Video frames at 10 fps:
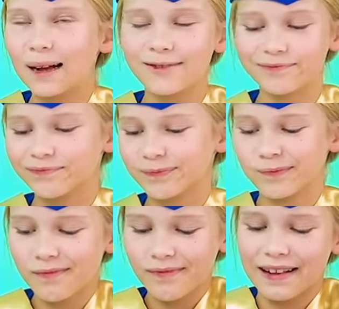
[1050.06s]
I
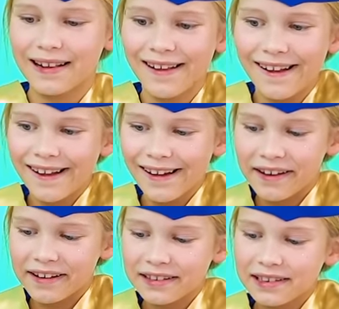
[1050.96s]
think we're ready to choose a
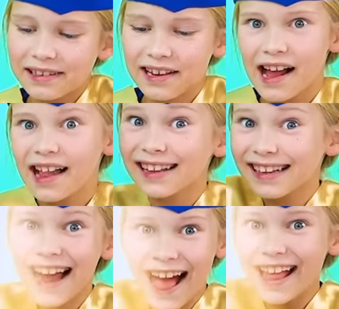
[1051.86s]
winner.
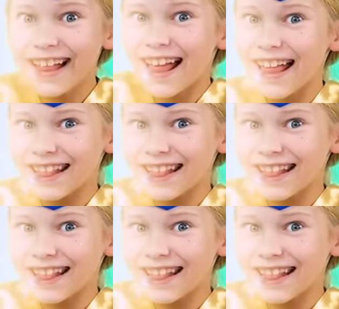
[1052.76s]
This one.